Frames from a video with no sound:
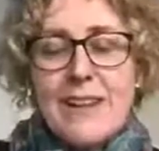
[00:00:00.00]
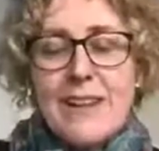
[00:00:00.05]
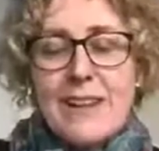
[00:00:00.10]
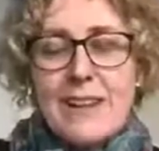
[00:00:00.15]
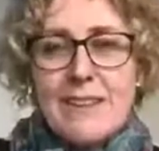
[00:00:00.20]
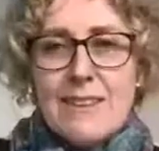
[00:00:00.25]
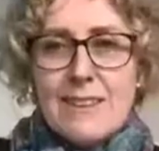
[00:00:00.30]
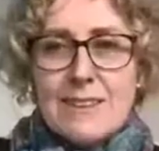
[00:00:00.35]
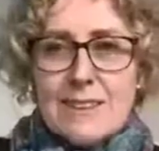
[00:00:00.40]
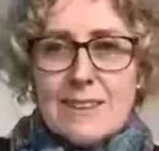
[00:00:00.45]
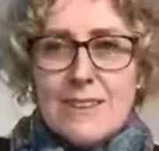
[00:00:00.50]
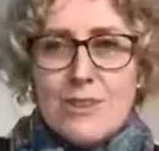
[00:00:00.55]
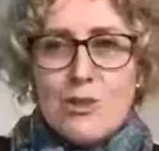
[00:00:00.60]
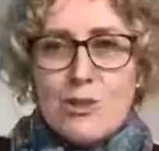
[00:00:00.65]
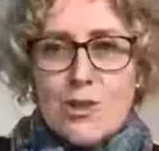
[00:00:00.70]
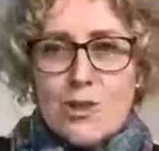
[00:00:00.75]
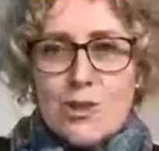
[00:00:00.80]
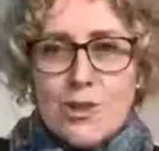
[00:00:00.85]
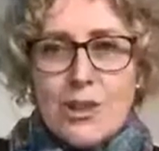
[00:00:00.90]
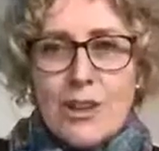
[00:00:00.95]
And this is
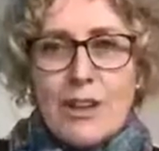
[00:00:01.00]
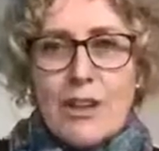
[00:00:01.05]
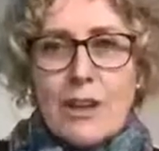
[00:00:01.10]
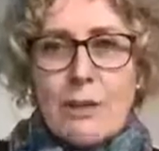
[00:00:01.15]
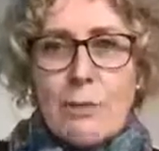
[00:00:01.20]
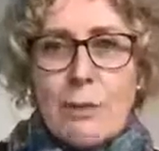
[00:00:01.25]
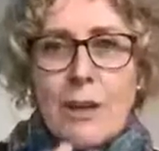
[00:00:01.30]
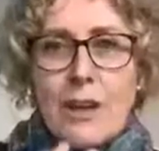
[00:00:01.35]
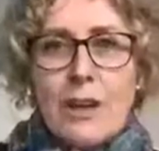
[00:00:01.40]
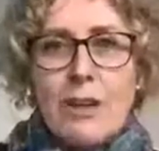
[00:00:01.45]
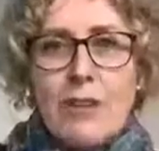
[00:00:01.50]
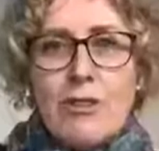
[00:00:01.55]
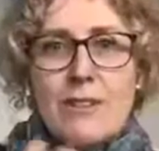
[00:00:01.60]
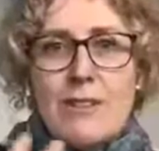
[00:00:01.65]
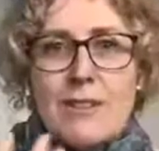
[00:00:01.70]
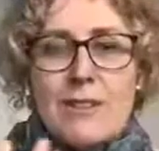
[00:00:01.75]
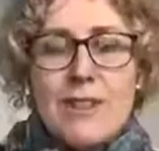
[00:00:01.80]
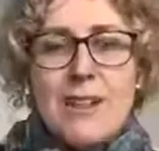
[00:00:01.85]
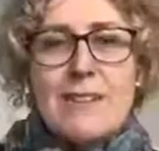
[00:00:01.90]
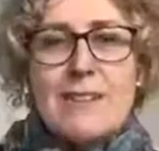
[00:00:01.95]
truly where you
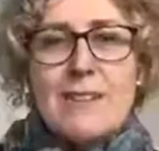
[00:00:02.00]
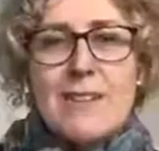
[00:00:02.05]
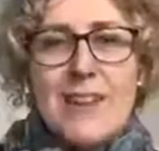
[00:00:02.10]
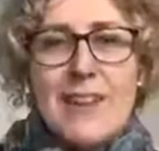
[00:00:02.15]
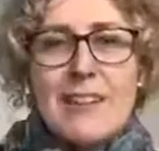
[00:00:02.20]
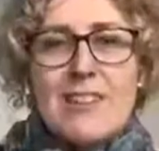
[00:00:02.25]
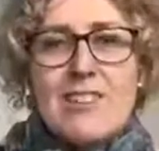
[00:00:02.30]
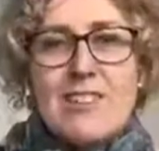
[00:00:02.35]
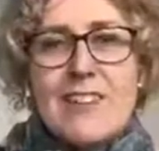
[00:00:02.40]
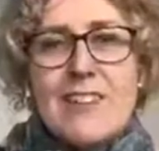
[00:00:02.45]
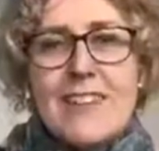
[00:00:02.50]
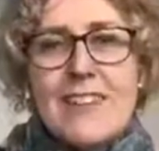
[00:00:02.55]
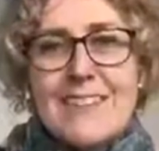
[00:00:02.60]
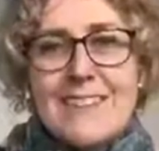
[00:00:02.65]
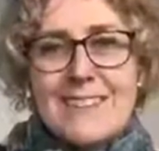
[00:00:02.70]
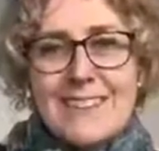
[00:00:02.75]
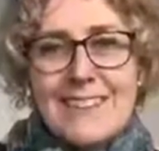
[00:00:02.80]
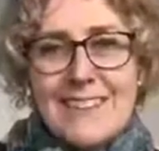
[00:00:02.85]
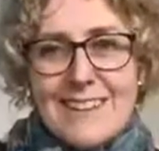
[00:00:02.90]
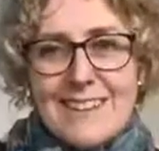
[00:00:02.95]
start to actually
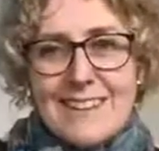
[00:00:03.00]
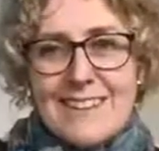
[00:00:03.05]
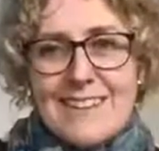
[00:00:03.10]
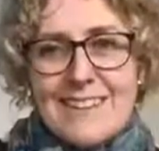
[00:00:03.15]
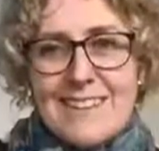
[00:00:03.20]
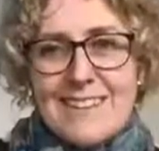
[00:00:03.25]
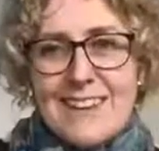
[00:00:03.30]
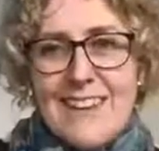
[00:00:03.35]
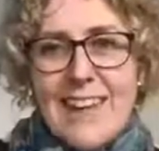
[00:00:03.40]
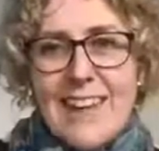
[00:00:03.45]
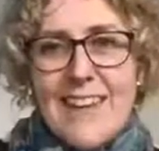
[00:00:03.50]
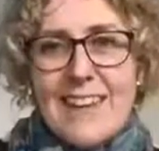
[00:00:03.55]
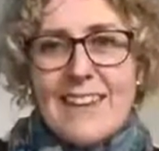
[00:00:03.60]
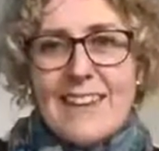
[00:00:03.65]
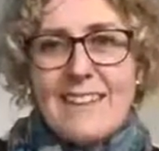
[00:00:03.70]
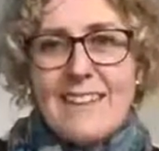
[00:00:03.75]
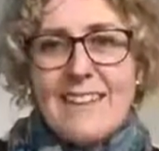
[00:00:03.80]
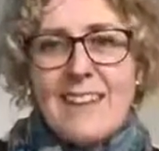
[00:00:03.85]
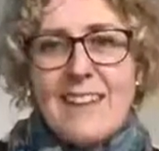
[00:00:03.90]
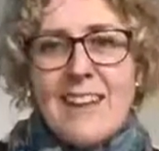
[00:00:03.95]
get to
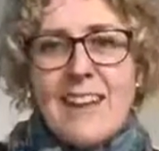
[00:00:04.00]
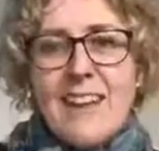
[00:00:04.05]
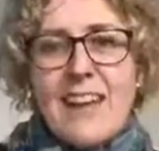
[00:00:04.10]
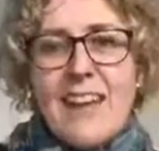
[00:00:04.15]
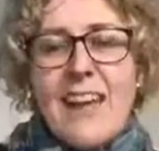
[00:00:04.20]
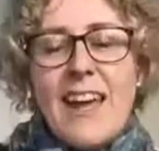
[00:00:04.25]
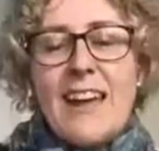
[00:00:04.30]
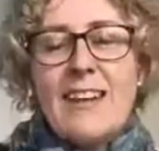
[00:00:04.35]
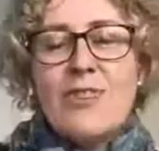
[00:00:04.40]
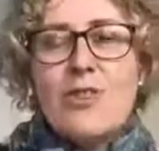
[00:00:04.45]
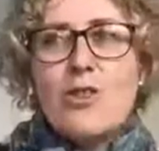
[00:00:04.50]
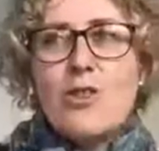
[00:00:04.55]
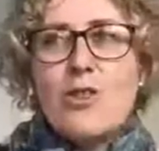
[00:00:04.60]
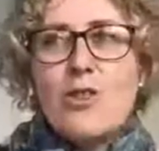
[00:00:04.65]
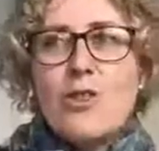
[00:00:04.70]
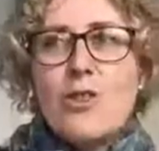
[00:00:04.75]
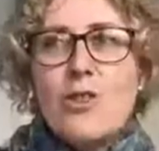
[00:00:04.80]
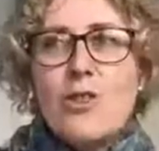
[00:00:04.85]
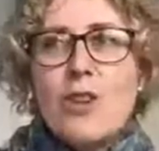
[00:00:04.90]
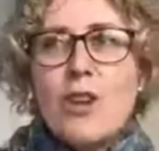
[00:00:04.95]
understand and
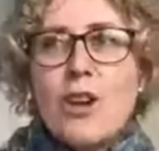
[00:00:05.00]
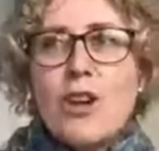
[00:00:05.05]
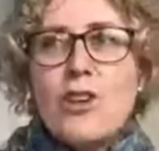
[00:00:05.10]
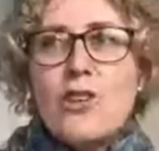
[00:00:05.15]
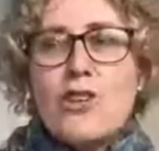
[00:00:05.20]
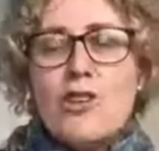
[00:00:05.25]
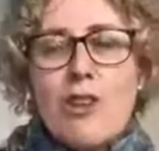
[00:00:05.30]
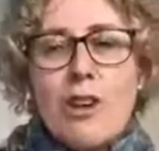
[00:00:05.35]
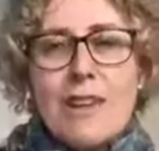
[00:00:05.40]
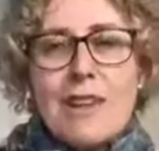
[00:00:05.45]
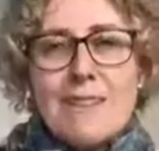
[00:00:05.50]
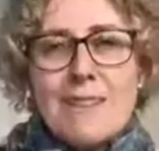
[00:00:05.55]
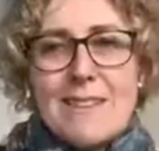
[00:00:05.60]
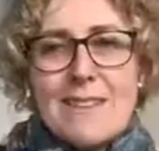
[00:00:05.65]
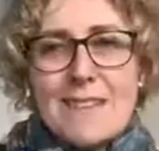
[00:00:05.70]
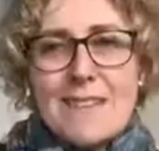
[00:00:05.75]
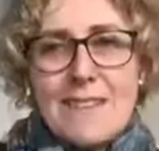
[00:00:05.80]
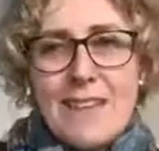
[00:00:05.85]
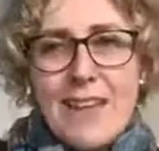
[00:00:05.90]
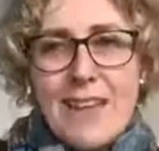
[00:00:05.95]
to
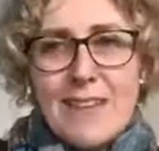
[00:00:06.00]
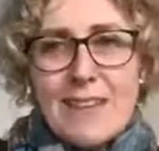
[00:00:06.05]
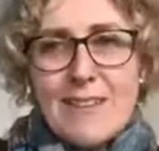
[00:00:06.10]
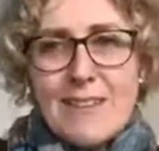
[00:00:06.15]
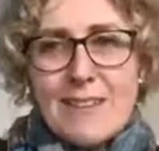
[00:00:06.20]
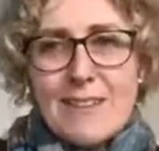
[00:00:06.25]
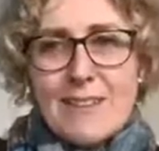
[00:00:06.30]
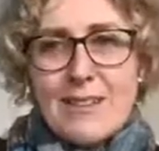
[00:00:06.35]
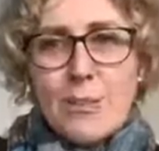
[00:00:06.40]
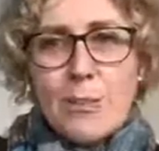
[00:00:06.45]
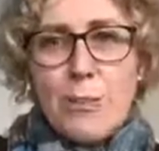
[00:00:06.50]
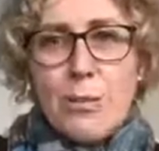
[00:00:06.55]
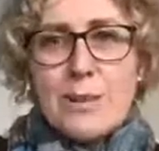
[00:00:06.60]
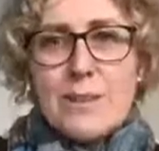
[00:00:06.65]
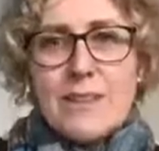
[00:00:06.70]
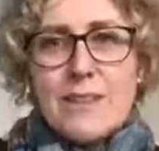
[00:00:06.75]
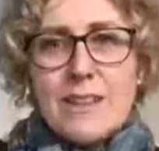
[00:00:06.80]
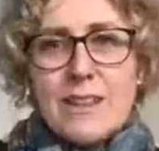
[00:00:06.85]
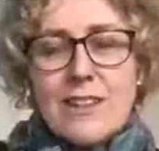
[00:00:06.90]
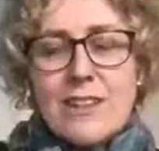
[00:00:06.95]
transcend
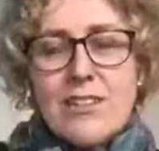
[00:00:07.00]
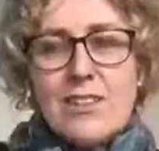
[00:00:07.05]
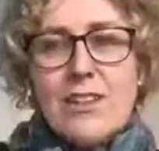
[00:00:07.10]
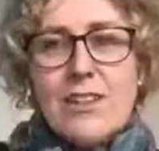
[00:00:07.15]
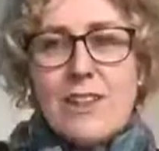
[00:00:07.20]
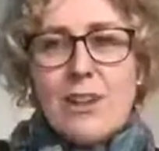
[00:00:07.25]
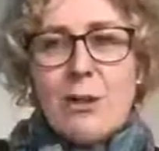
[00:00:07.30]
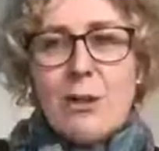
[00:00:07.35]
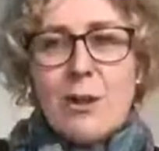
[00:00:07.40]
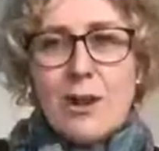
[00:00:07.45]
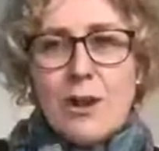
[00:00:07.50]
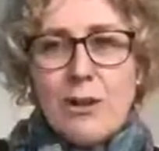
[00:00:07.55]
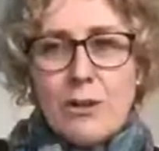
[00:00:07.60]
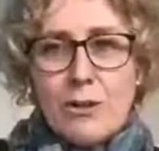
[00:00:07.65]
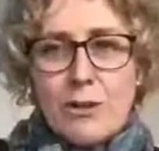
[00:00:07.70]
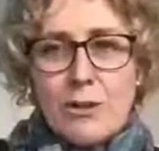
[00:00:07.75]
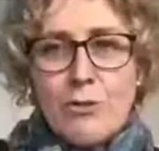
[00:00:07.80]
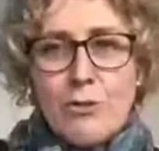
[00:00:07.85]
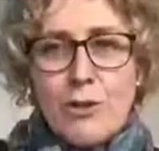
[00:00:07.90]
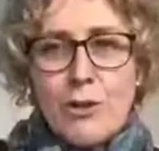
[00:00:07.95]
what's actually going
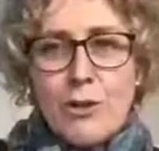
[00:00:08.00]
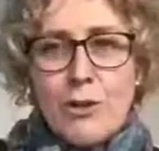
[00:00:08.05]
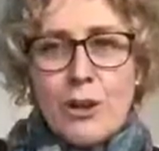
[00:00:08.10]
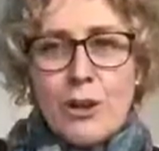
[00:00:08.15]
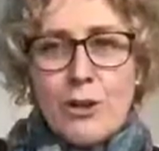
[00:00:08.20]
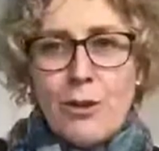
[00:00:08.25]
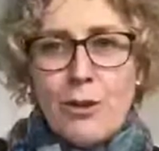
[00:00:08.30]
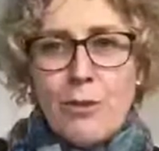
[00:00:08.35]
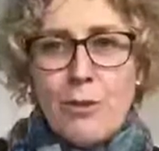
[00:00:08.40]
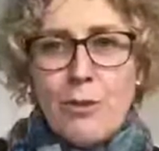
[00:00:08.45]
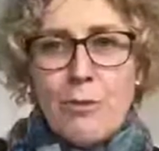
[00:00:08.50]
on for you.